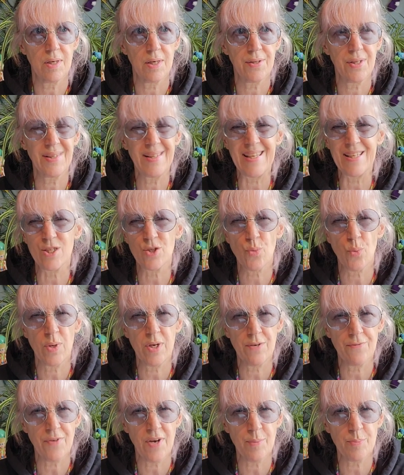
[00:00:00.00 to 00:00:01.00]
I think they had
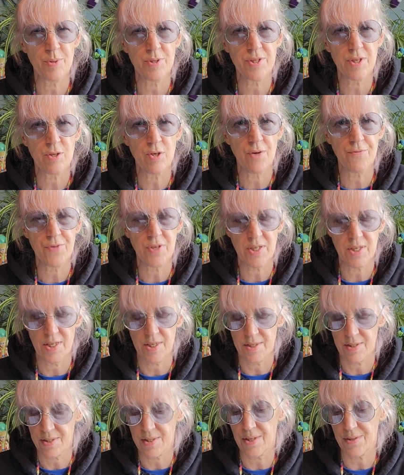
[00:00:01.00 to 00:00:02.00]
25% off the
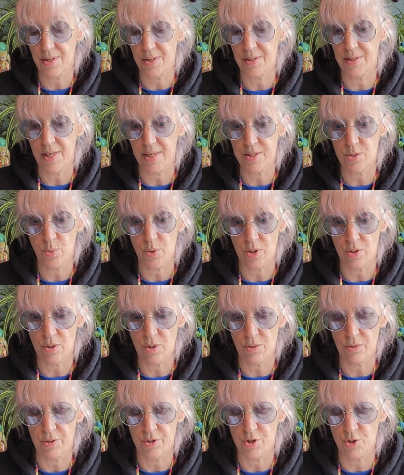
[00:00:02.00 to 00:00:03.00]
kits, and I think that's what
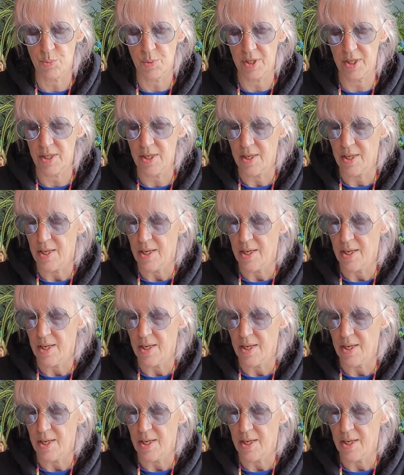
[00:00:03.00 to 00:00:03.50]
encouraged me.